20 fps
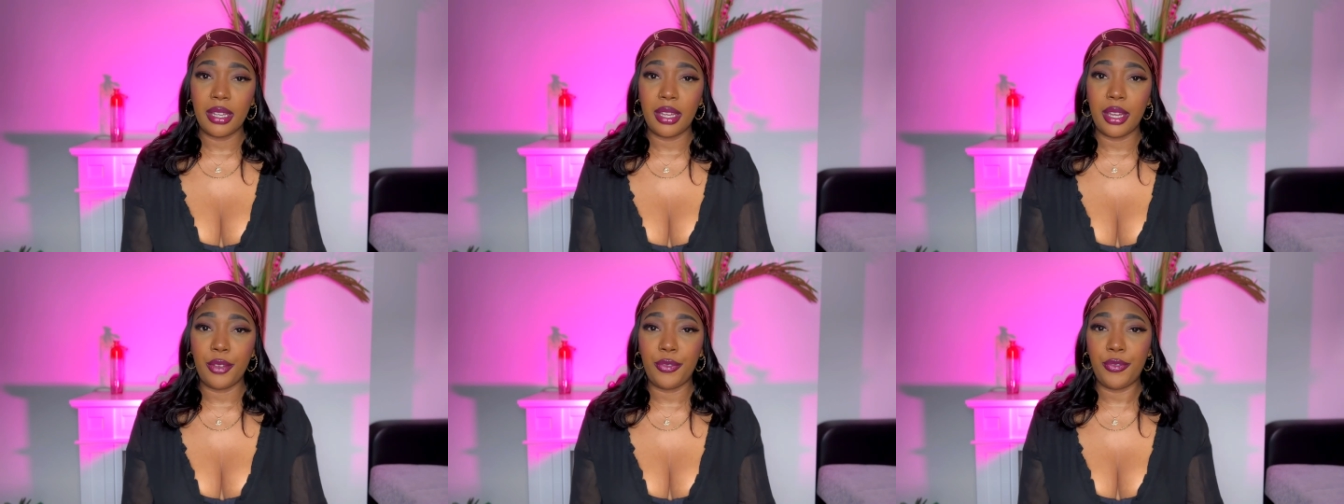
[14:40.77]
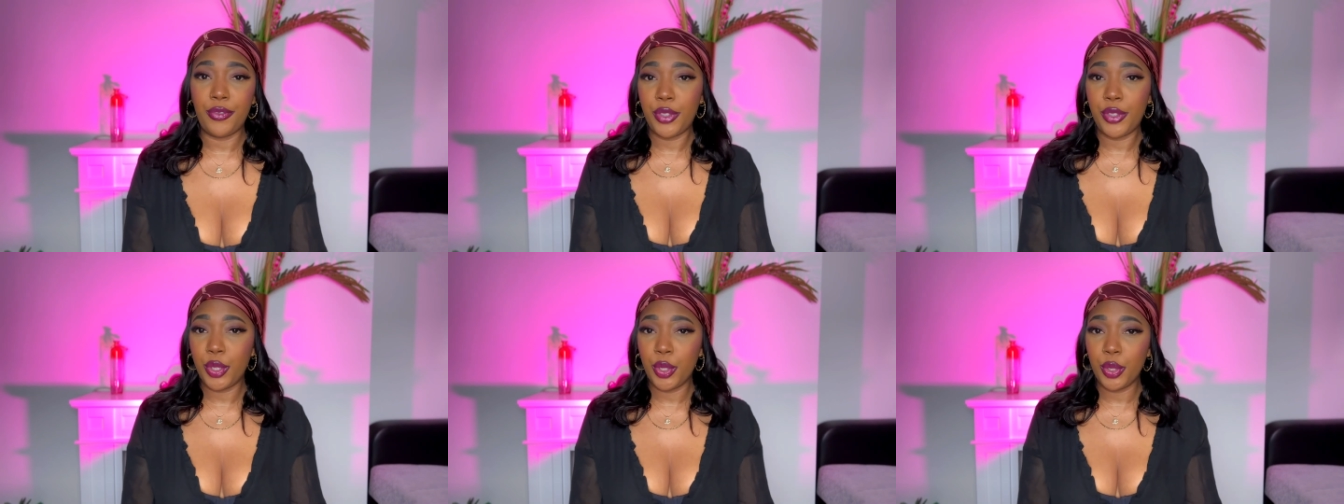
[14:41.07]
a
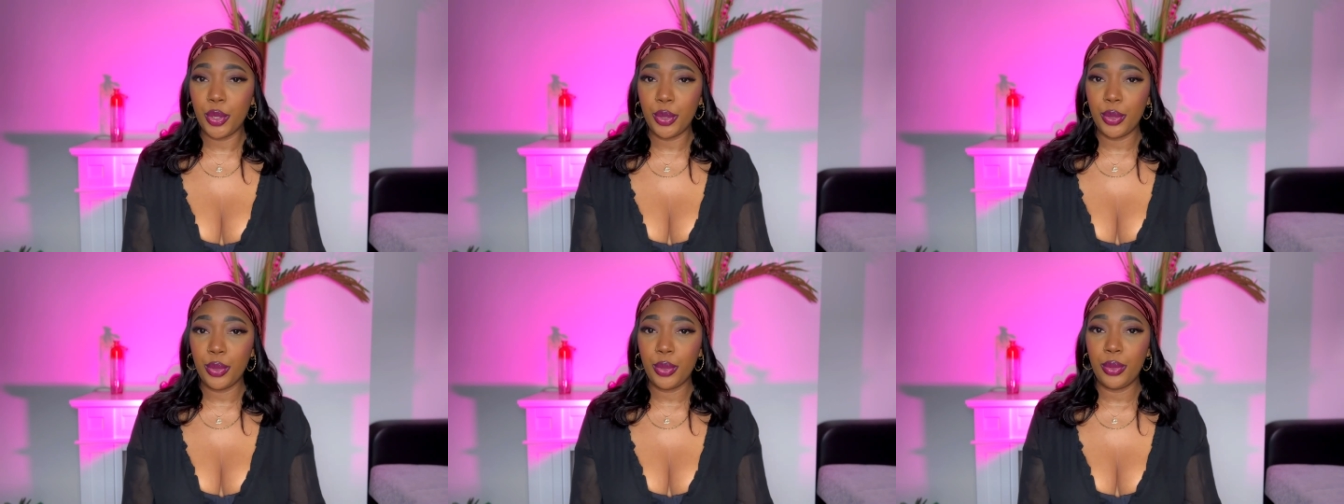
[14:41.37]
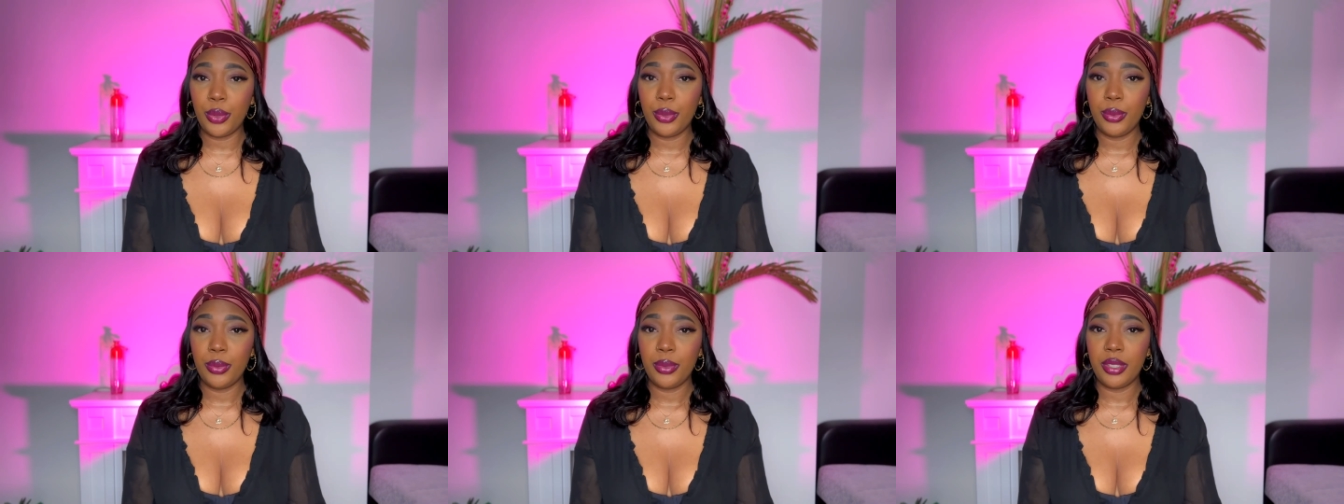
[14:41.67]

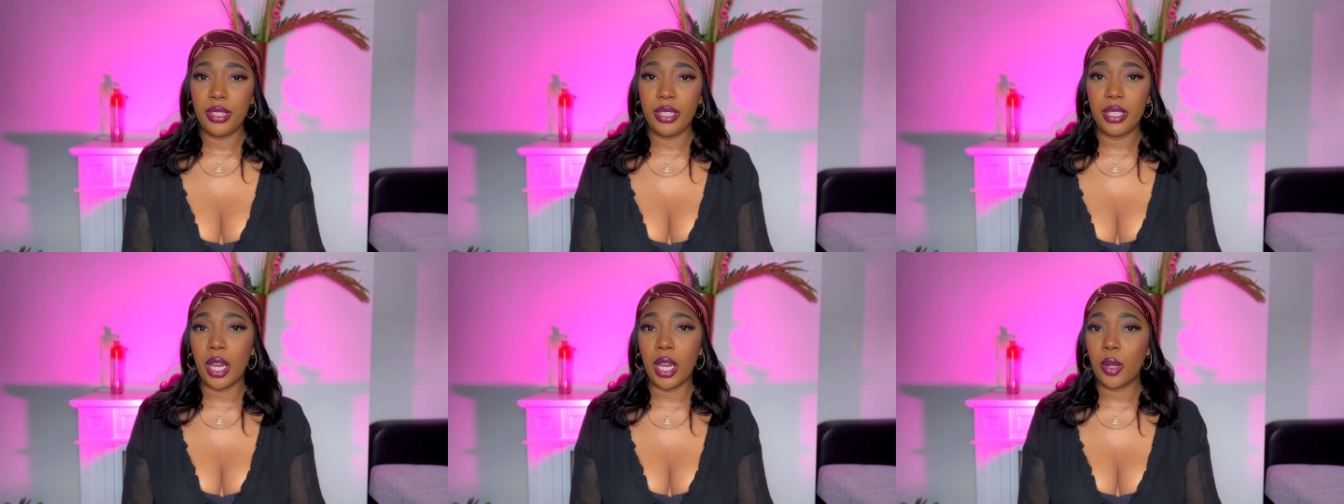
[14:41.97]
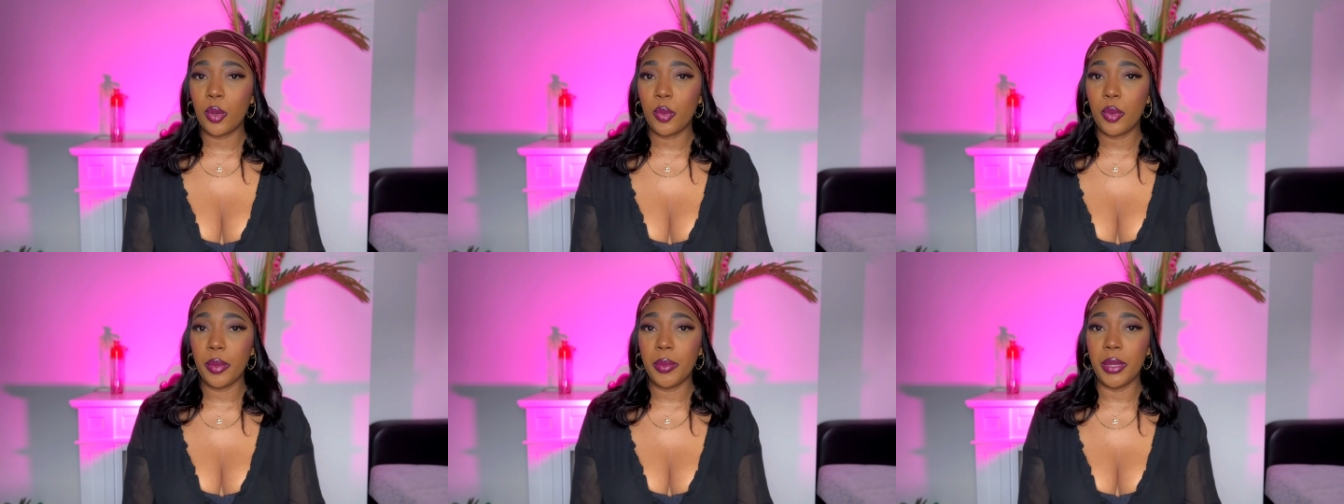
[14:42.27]
few
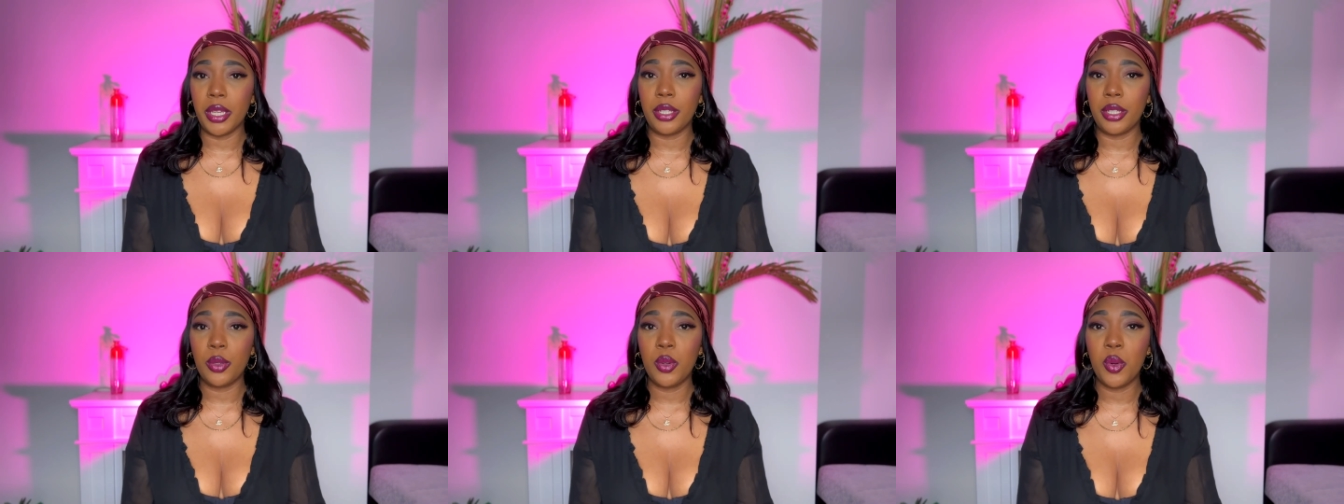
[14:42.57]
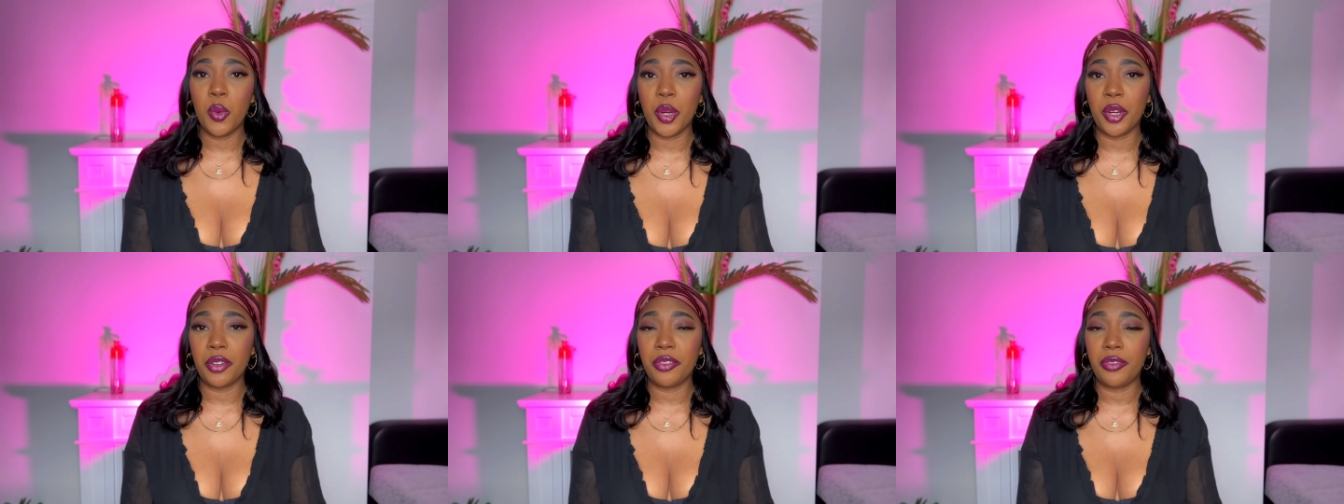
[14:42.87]
young women who
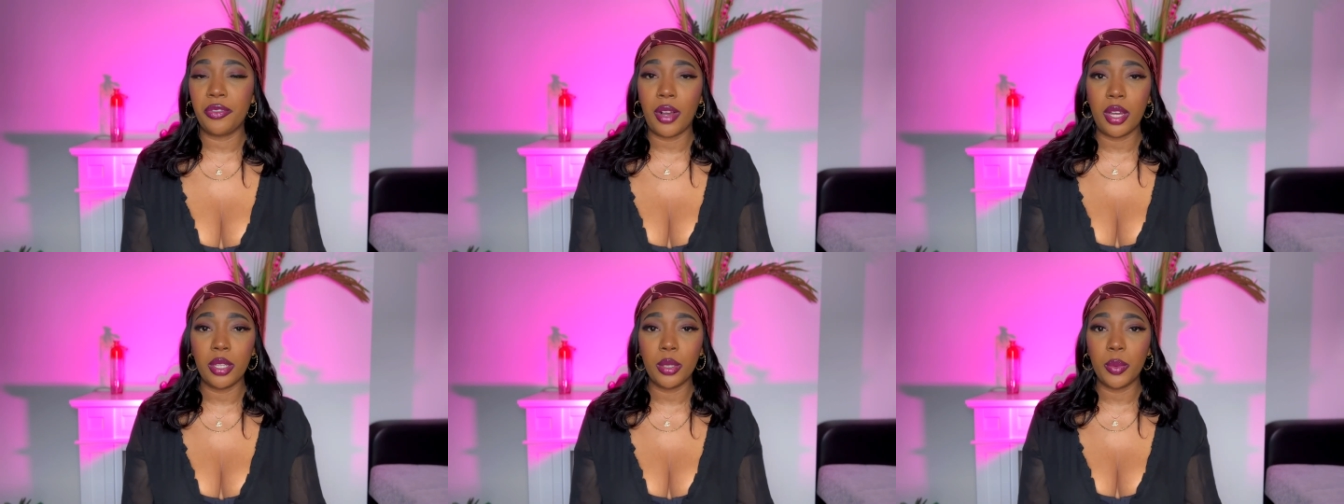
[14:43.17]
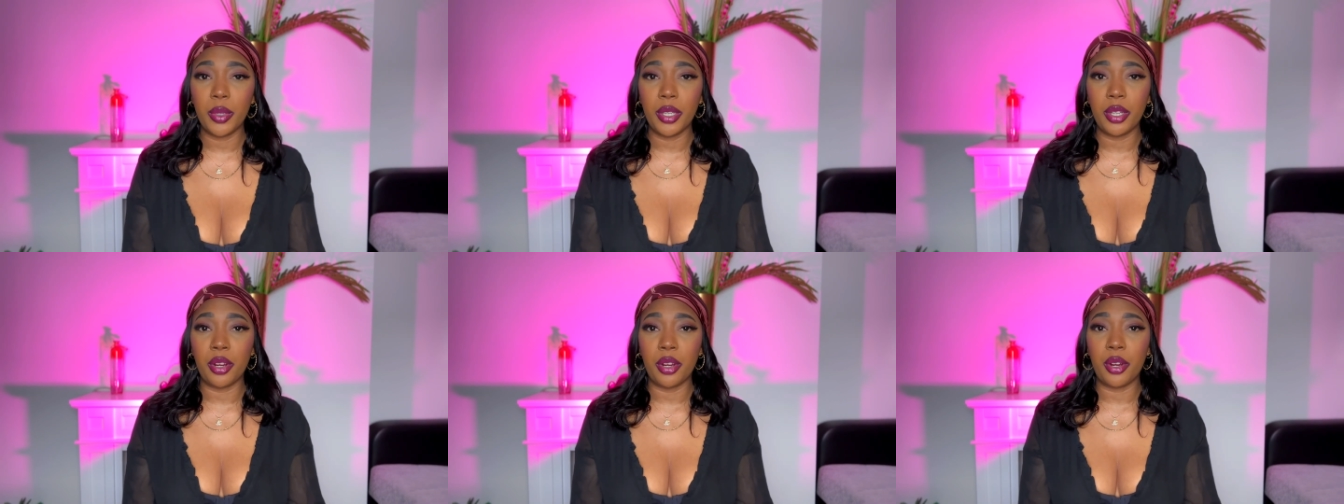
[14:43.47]
were
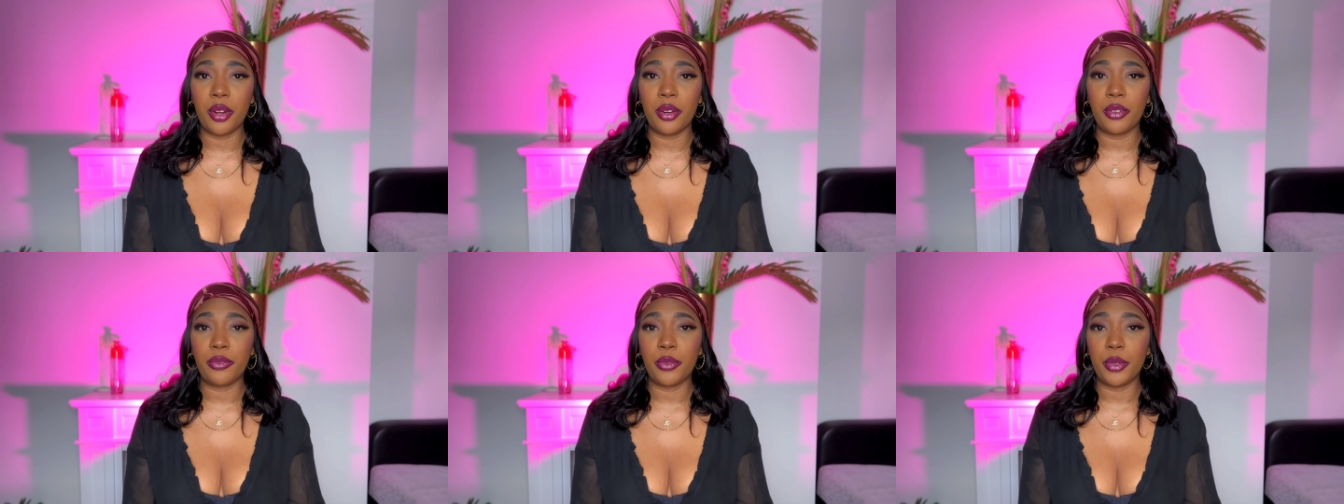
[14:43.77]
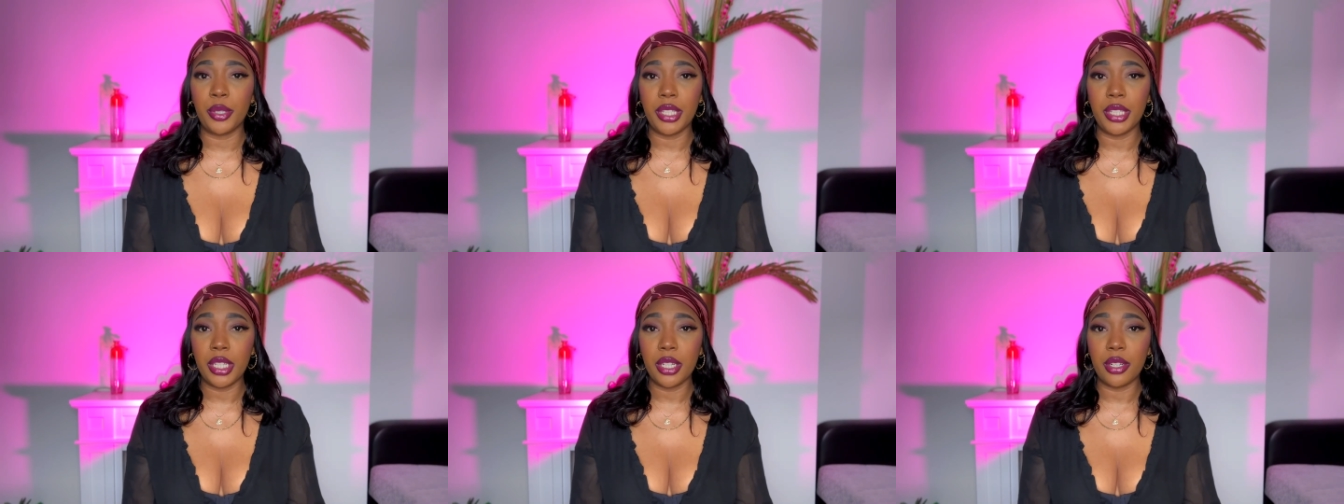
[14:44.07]
following her for
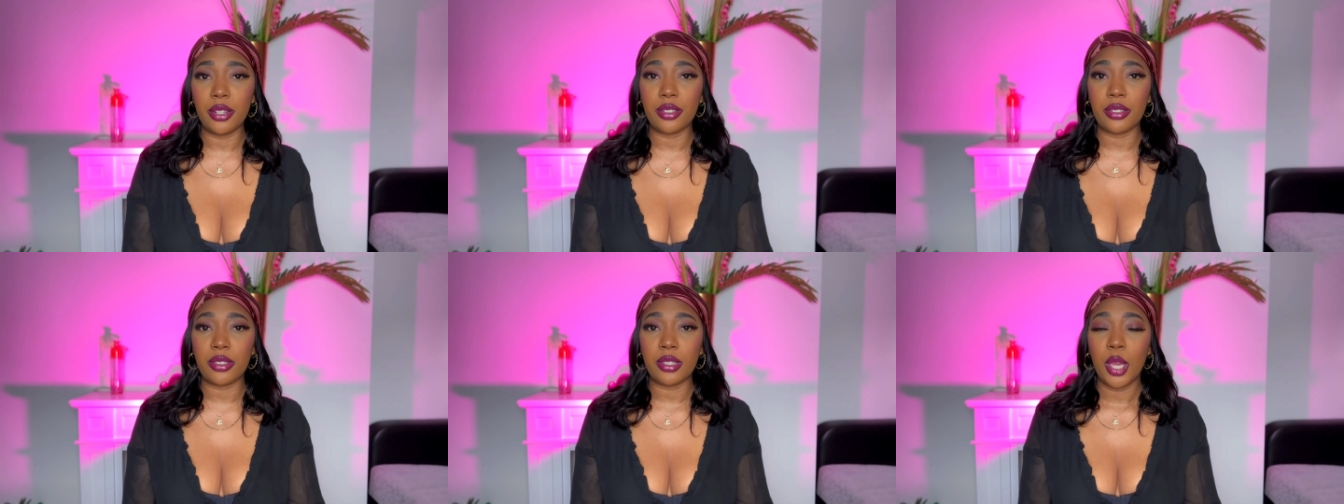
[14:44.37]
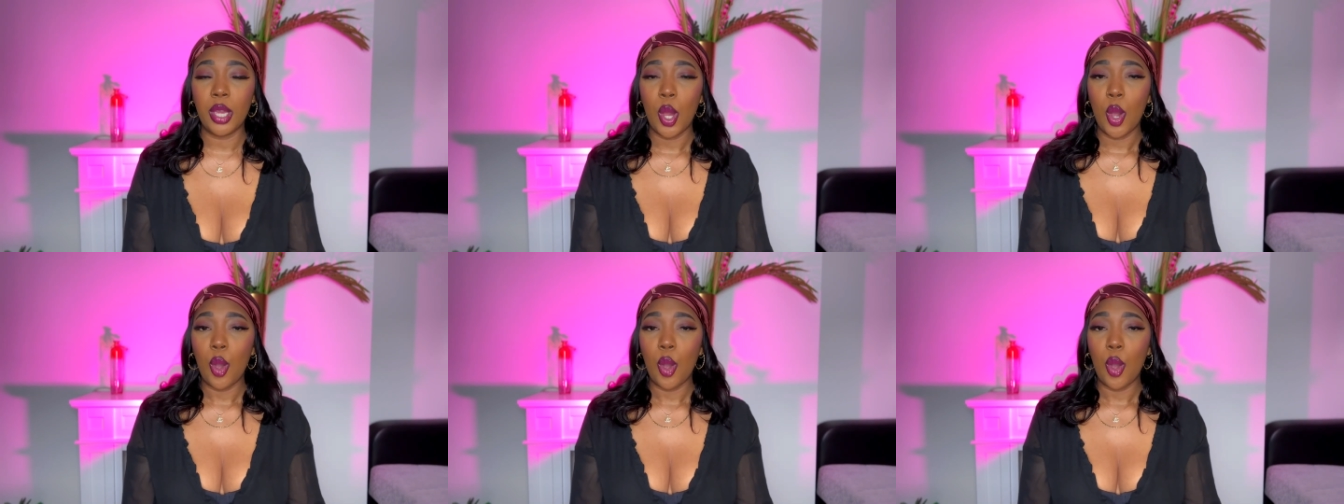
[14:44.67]
years